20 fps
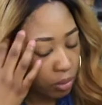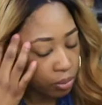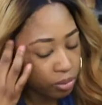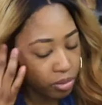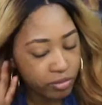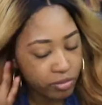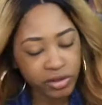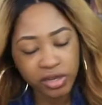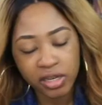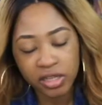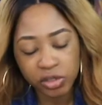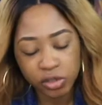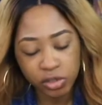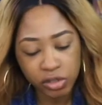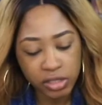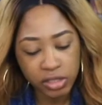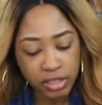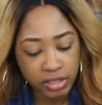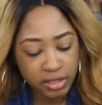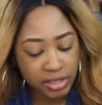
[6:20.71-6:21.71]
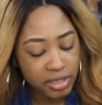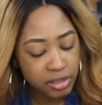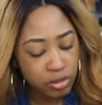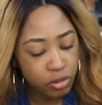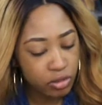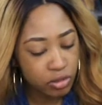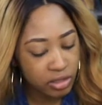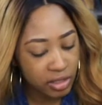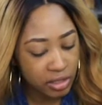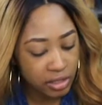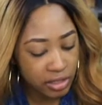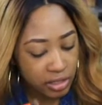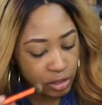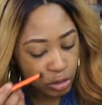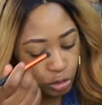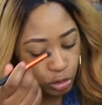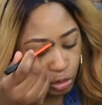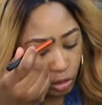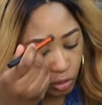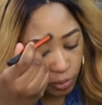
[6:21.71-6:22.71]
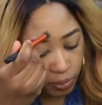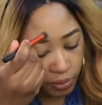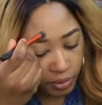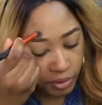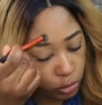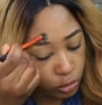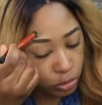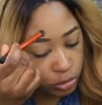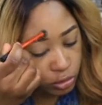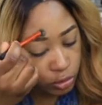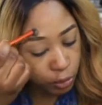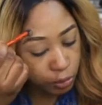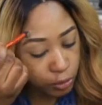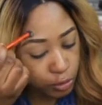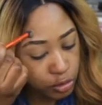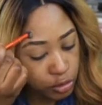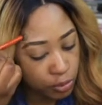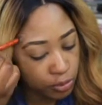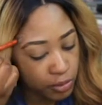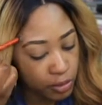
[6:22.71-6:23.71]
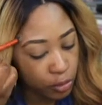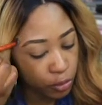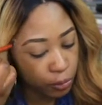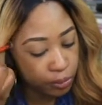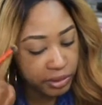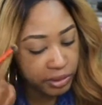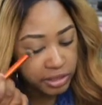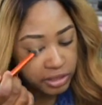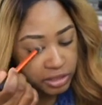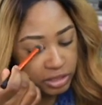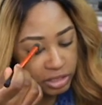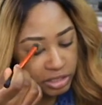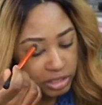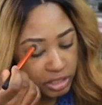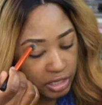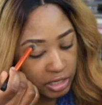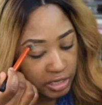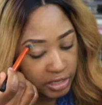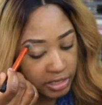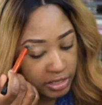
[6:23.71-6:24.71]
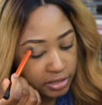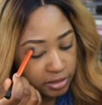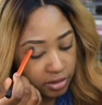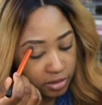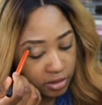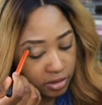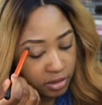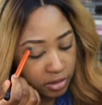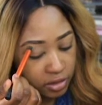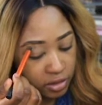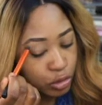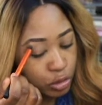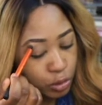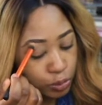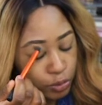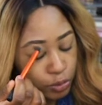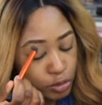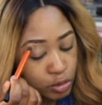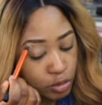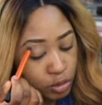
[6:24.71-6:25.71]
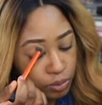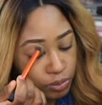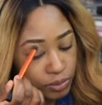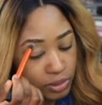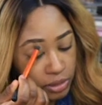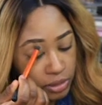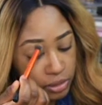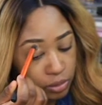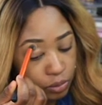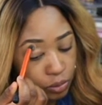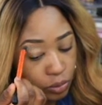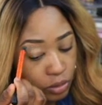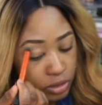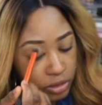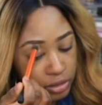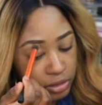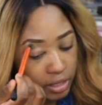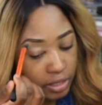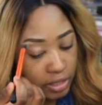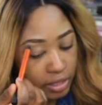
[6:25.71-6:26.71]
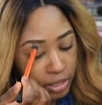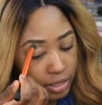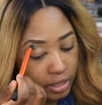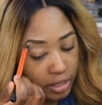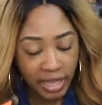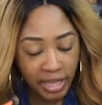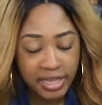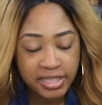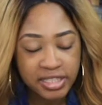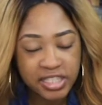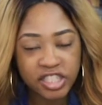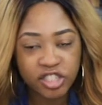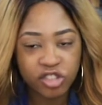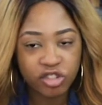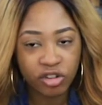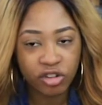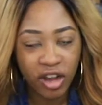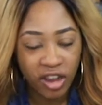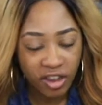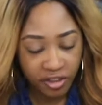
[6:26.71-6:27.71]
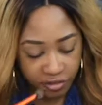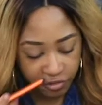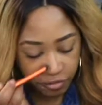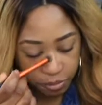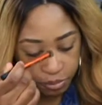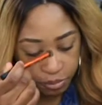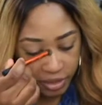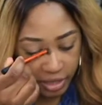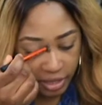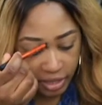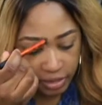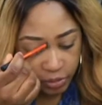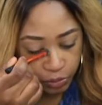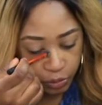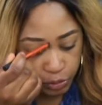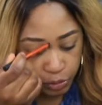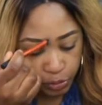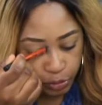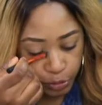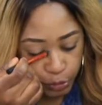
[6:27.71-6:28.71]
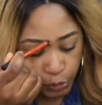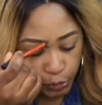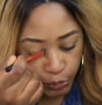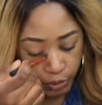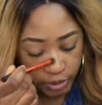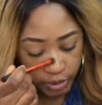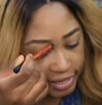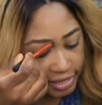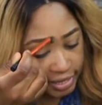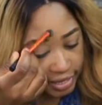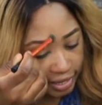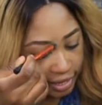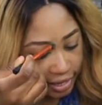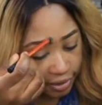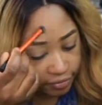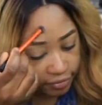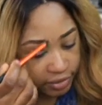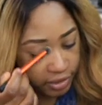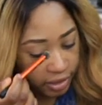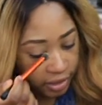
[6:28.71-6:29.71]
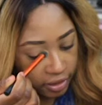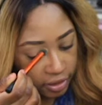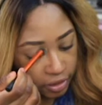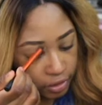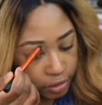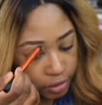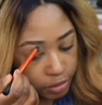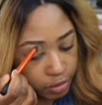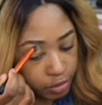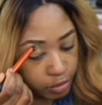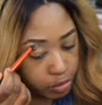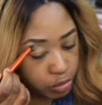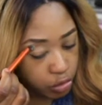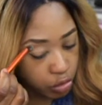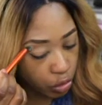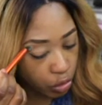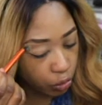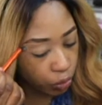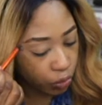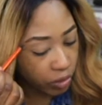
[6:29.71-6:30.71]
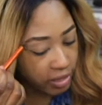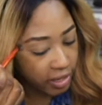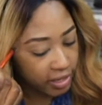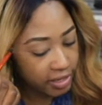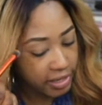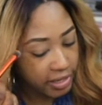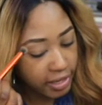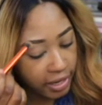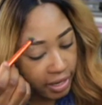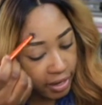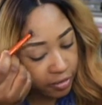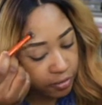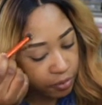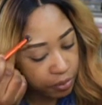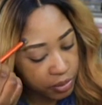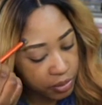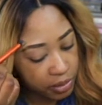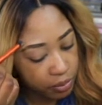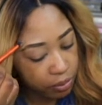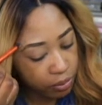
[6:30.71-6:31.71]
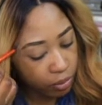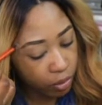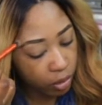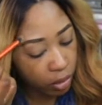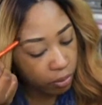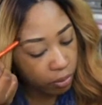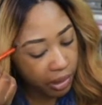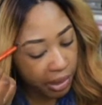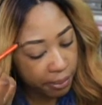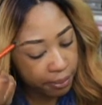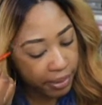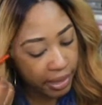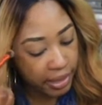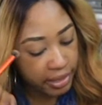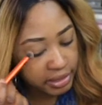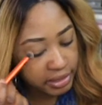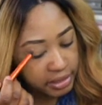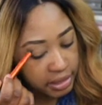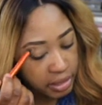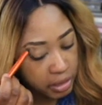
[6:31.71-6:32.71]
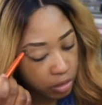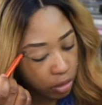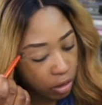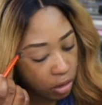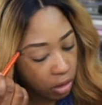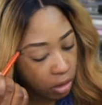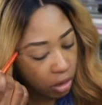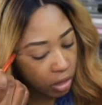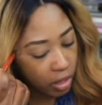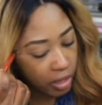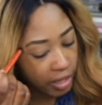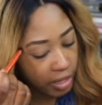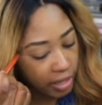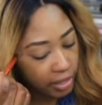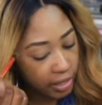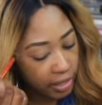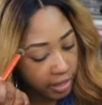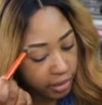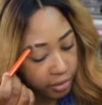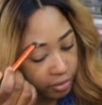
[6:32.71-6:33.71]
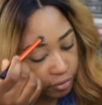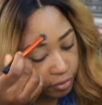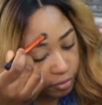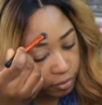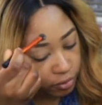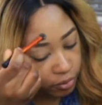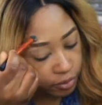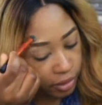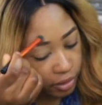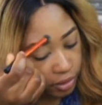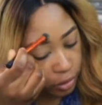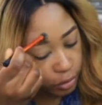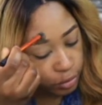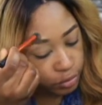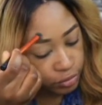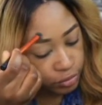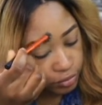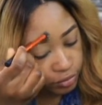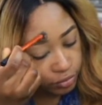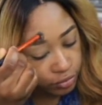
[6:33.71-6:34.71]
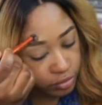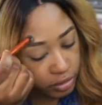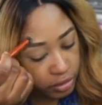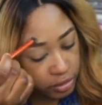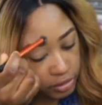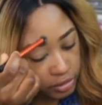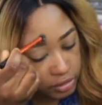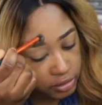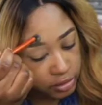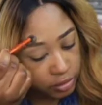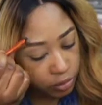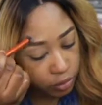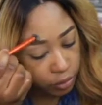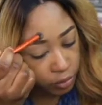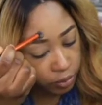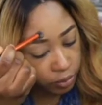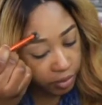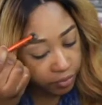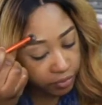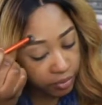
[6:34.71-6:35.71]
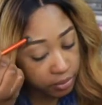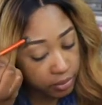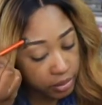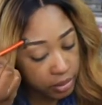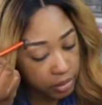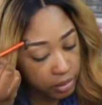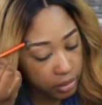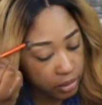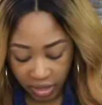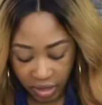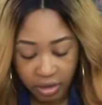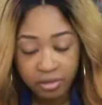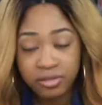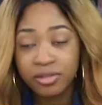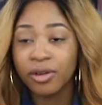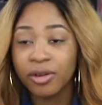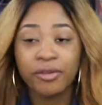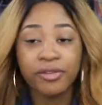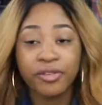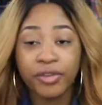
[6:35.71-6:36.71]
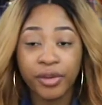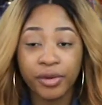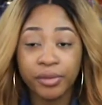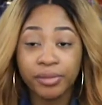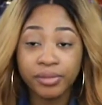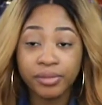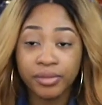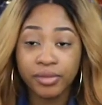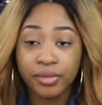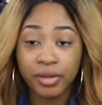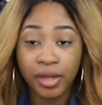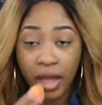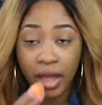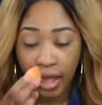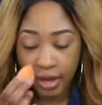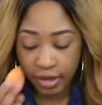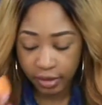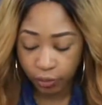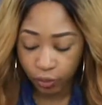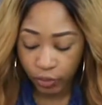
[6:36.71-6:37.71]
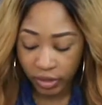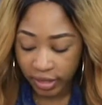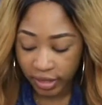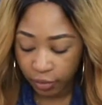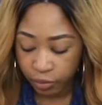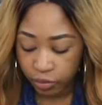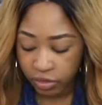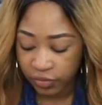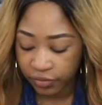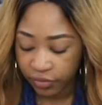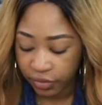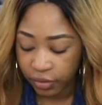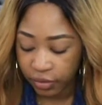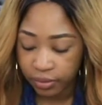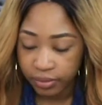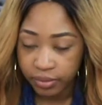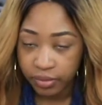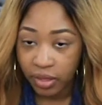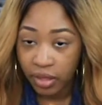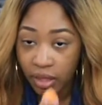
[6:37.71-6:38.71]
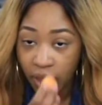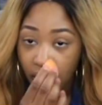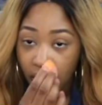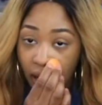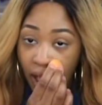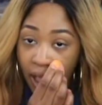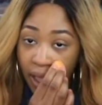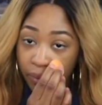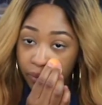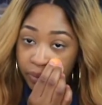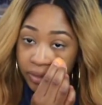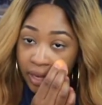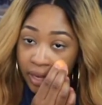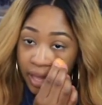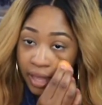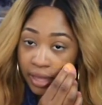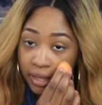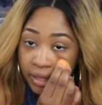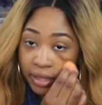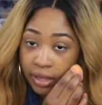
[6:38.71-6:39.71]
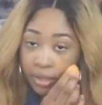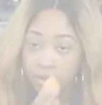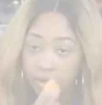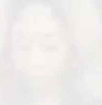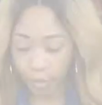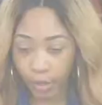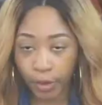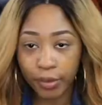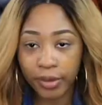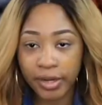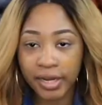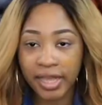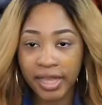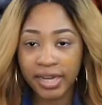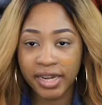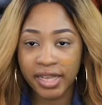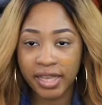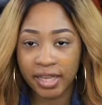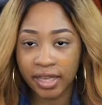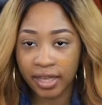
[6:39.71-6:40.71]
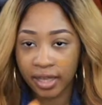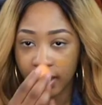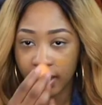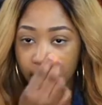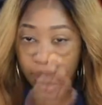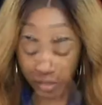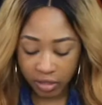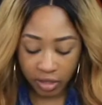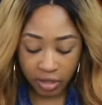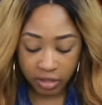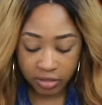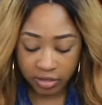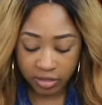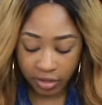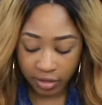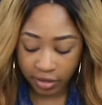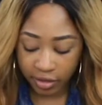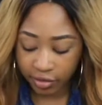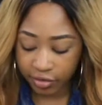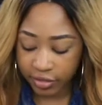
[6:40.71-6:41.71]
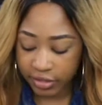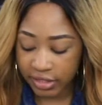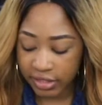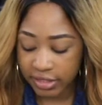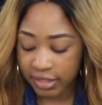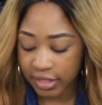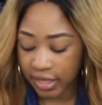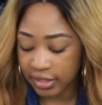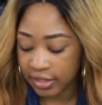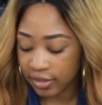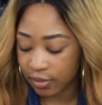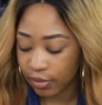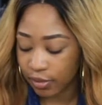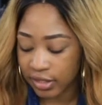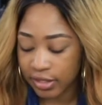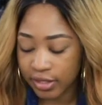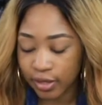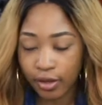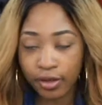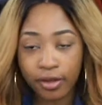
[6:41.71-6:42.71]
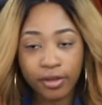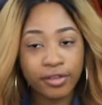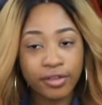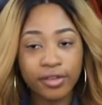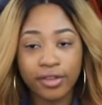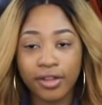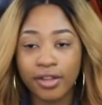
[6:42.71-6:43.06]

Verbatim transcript: But really and truly, that's not their job. You're supposed to be your biggest cheerleader. You're supposed to be the one that has the drive behind what you're doing. I didn't have that. So when I didn't have people on my back saying, oh, like my close friends or my family, I would not film. And when I would film, I would like go and edit it. I'll start criticizing myself.